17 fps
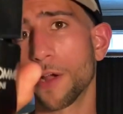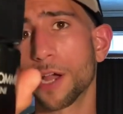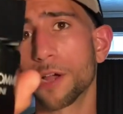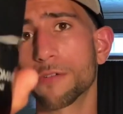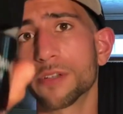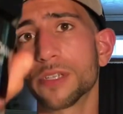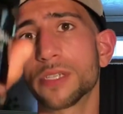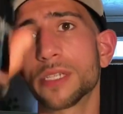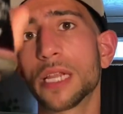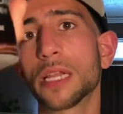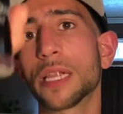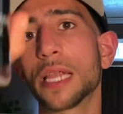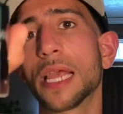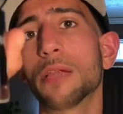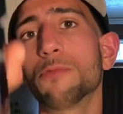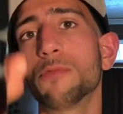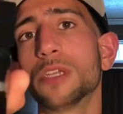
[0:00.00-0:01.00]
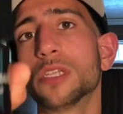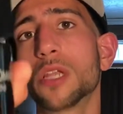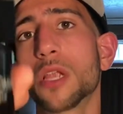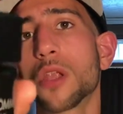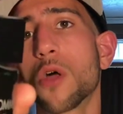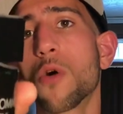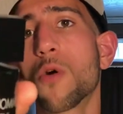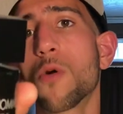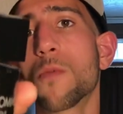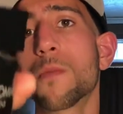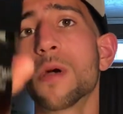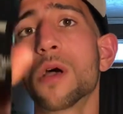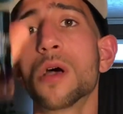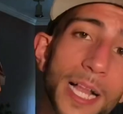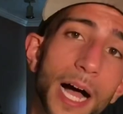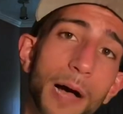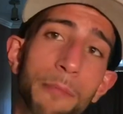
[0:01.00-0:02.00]
fragrance than La Nuit de l'Homme.
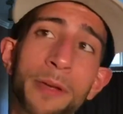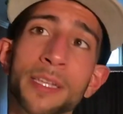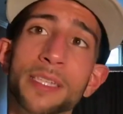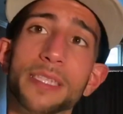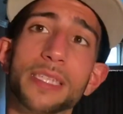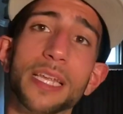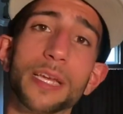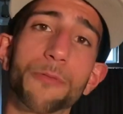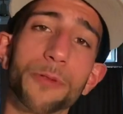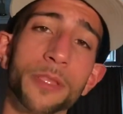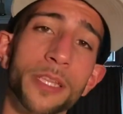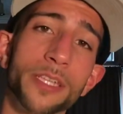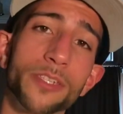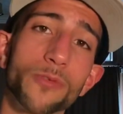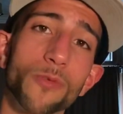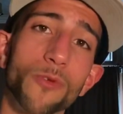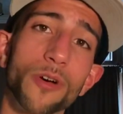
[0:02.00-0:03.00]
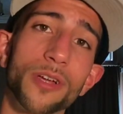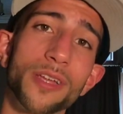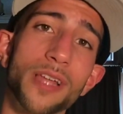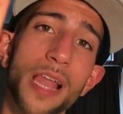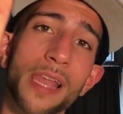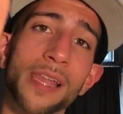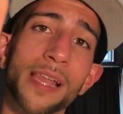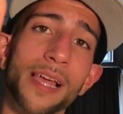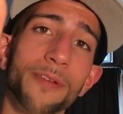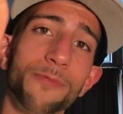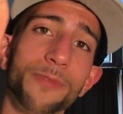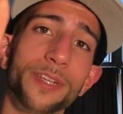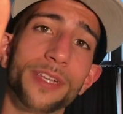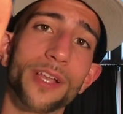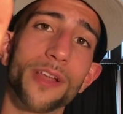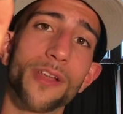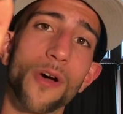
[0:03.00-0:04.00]
I'm gonna stick with this one, La
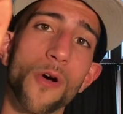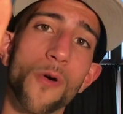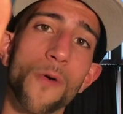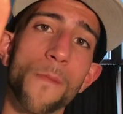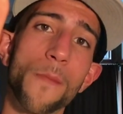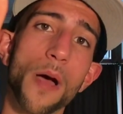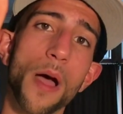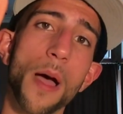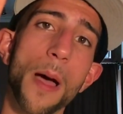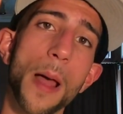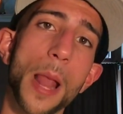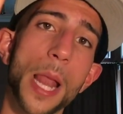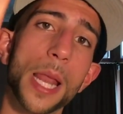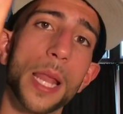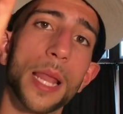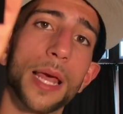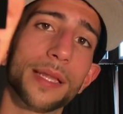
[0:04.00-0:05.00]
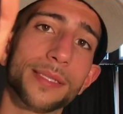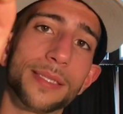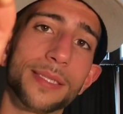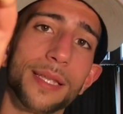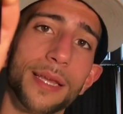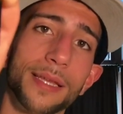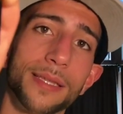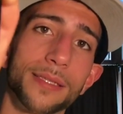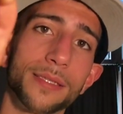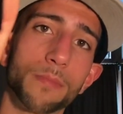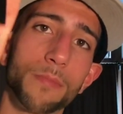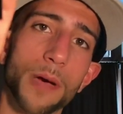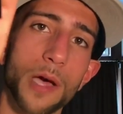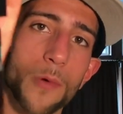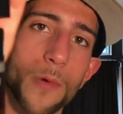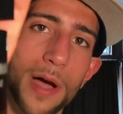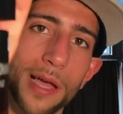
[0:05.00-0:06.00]
Nuit de l'Homme L'Intense
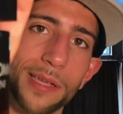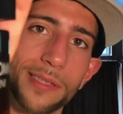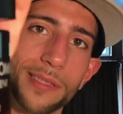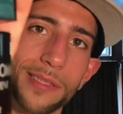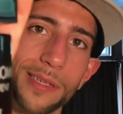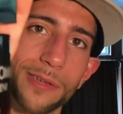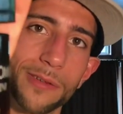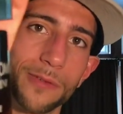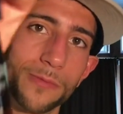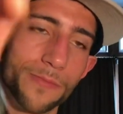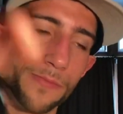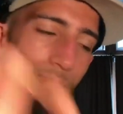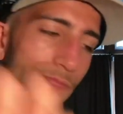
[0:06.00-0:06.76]
by YSL.